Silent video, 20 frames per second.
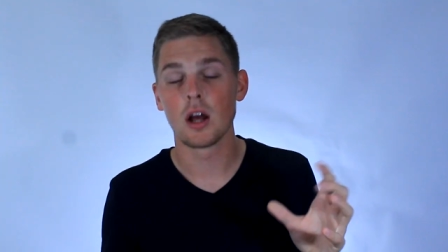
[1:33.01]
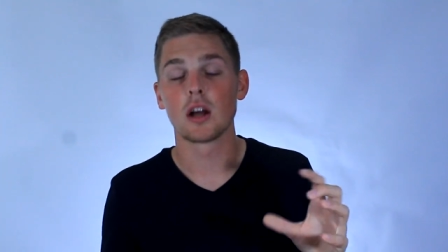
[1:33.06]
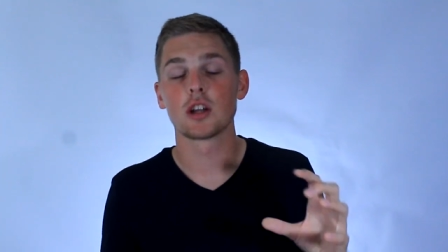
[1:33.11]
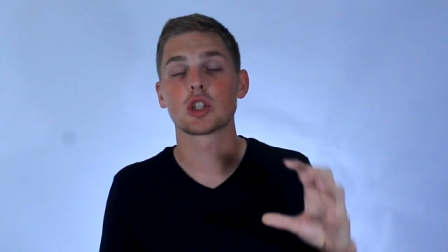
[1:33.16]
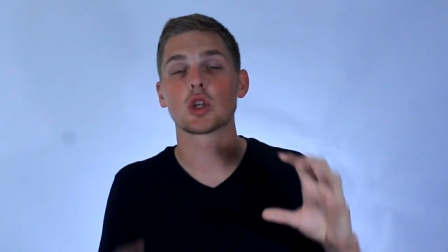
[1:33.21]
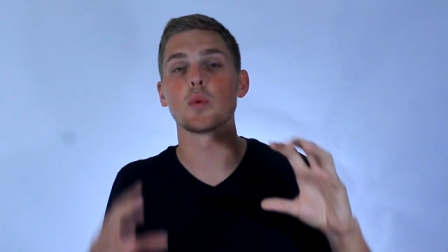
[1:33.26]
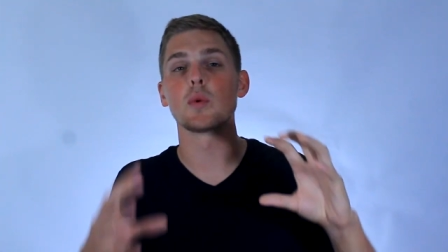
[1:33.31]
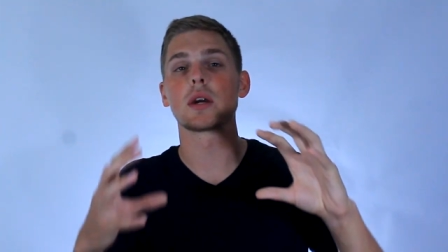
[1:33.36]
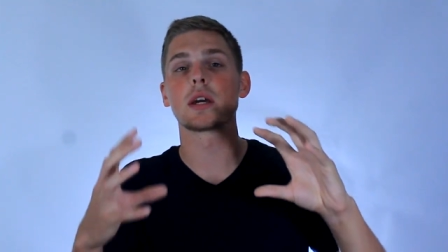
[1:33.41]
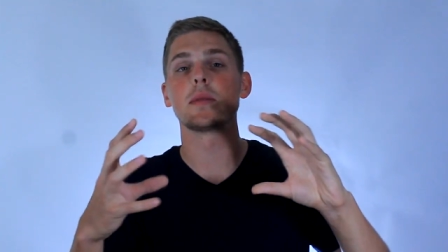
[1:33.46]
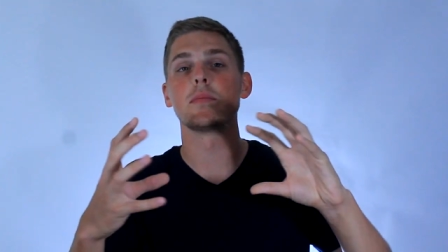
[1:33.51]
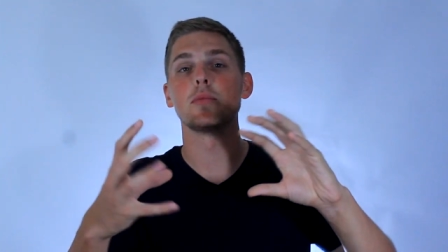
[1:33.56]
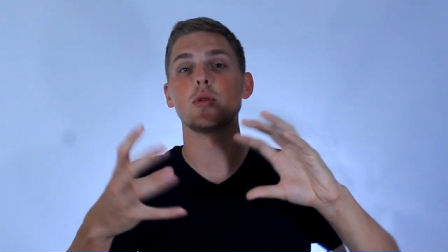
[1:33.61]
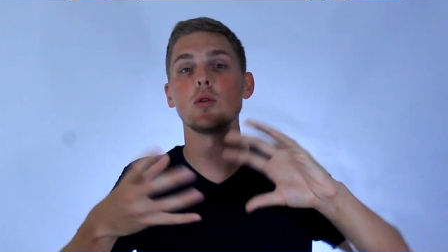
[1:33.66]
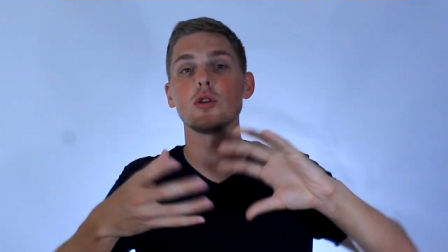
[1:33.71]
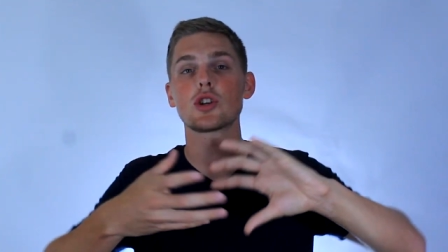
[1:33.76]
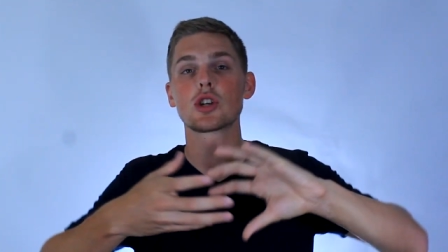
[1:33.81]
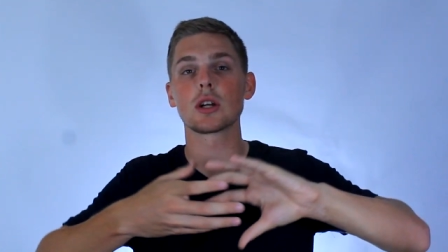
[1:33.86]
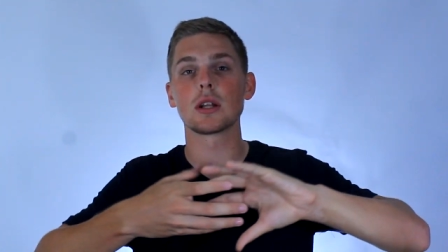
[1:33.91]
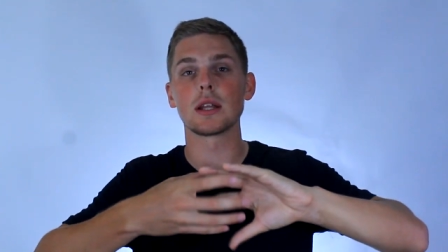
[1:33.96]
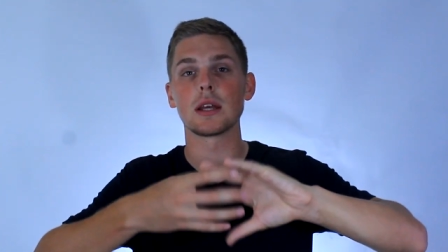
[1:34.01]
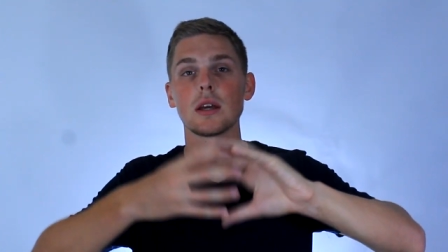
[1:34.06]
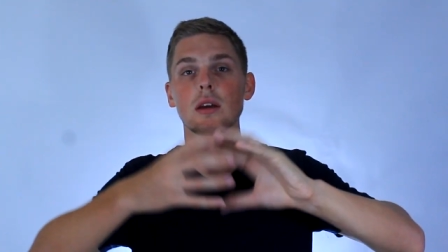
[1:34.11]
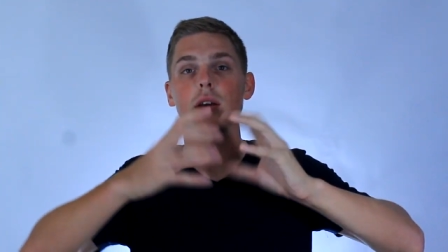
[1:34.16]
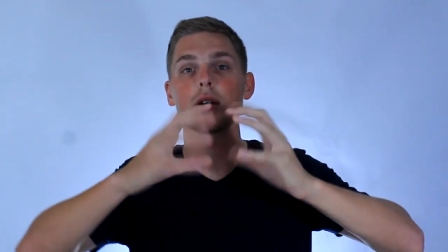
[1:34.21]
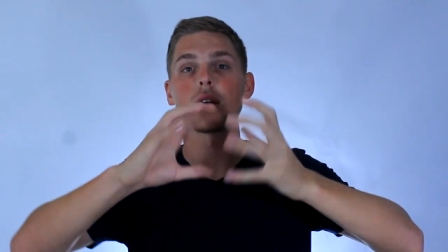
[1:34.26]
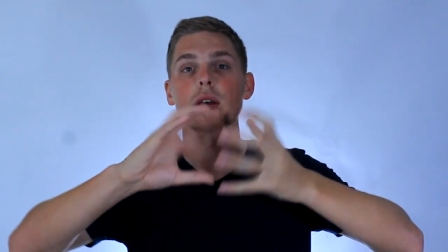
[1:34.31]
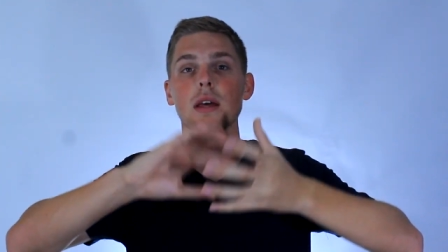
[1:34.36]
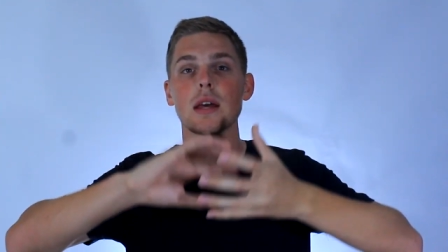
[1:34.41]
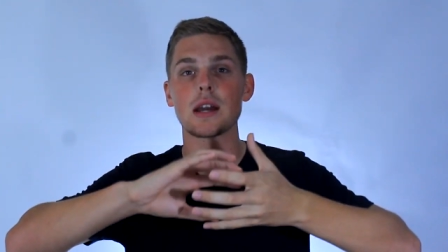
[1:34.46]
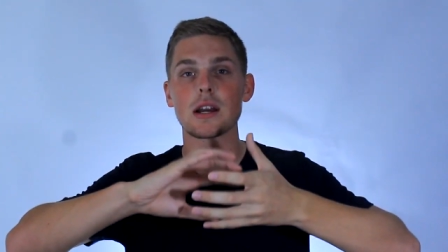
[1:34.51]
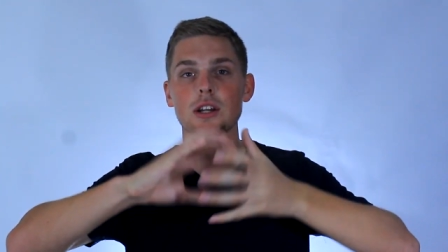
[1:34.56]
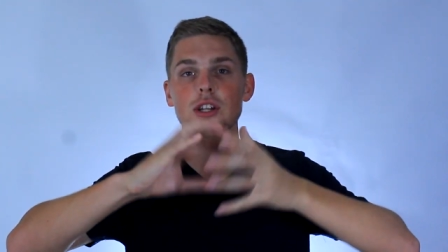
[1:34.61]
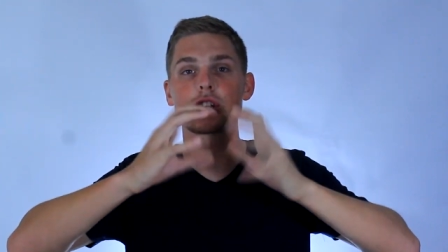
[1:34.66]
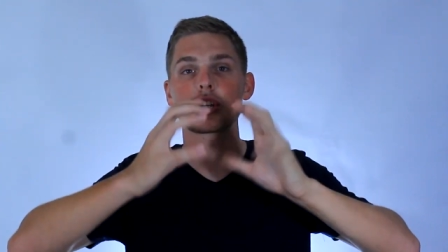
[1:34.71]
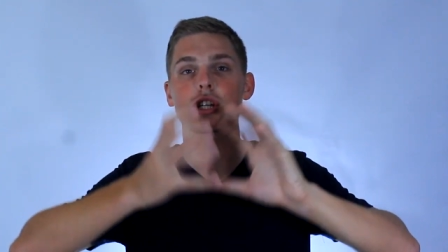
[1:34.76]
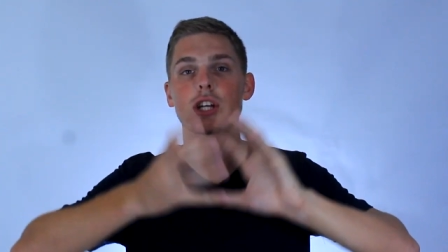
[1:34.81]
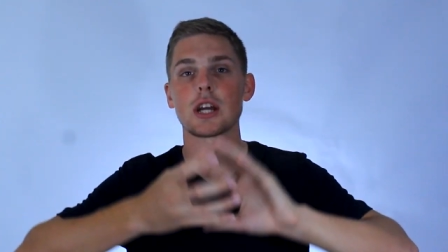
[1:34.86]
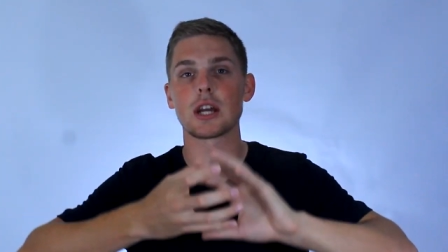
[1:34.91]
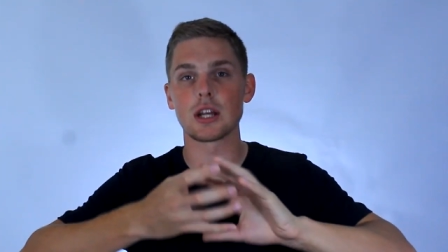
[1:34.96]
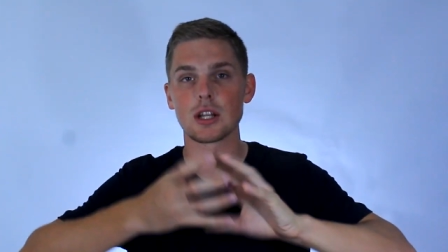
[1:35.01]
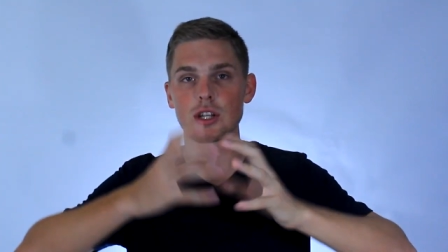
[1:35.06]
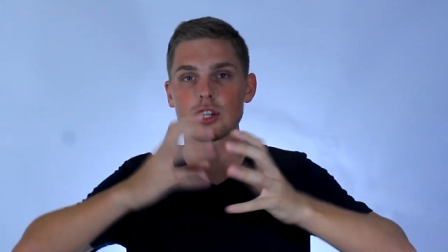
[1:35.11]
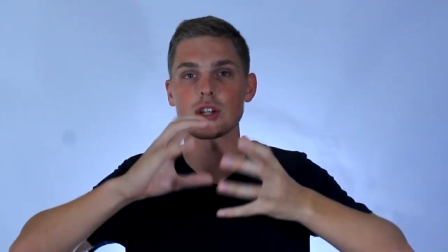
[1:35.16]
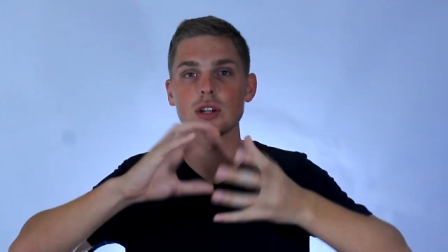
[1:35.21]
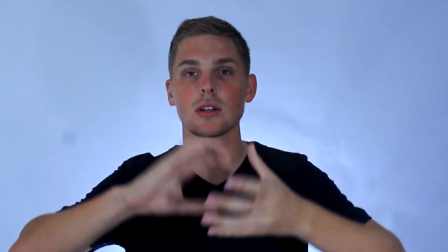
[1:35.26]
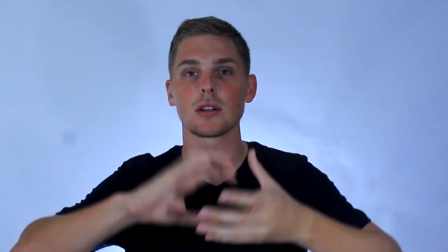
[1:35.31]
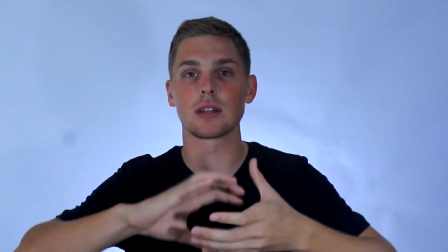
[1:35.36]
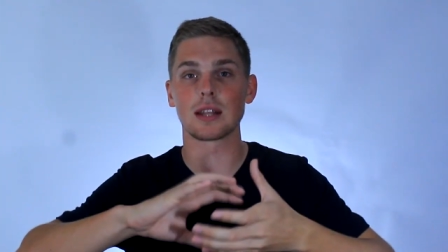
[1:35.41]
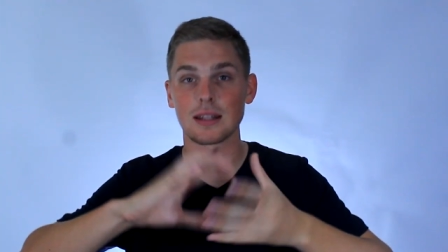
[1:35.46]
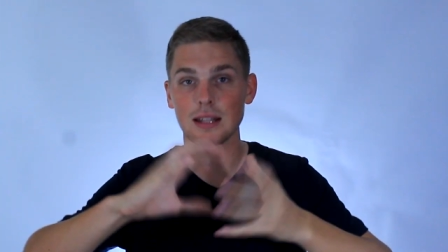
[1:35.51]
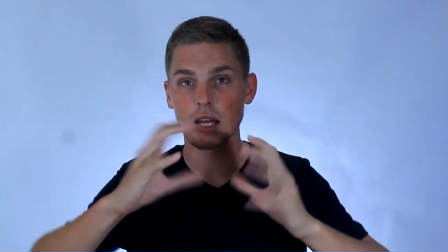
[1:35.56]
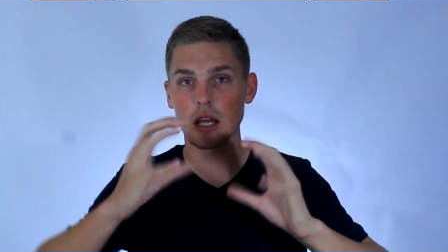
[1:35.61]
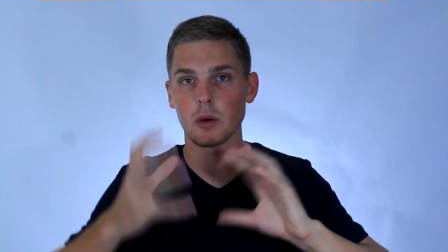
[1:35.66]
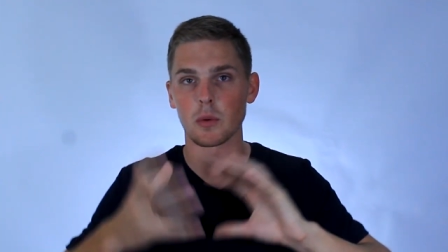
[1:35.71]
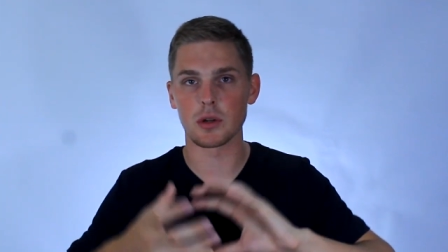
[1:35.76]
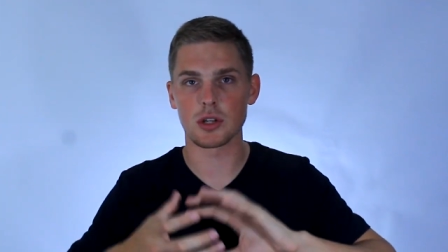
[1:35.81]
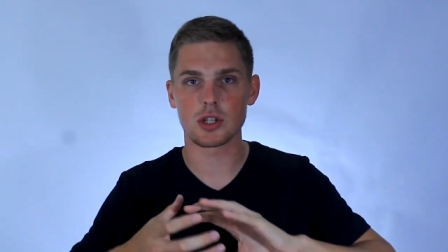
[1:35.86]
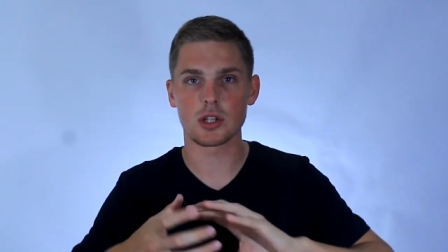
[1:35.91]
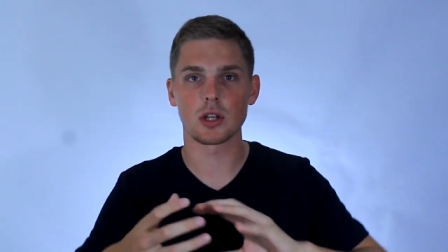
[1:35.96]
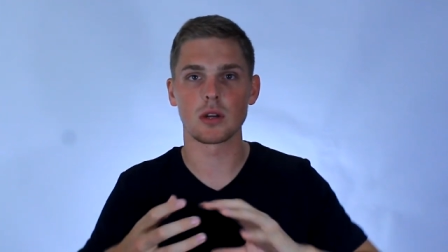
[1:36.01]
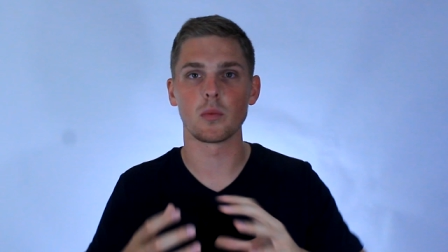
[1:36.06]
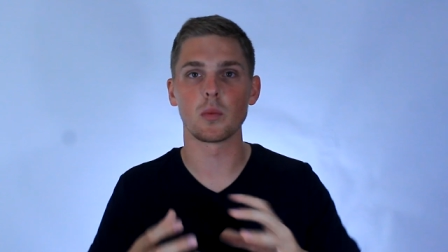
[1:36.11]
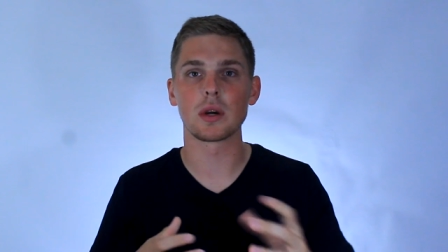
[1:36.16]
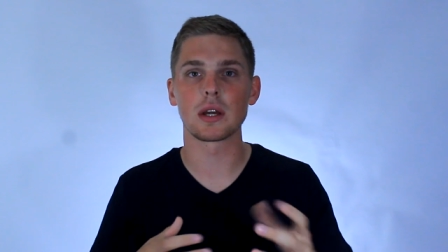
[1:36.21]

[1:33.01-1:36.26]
So we can mutually exchange the language.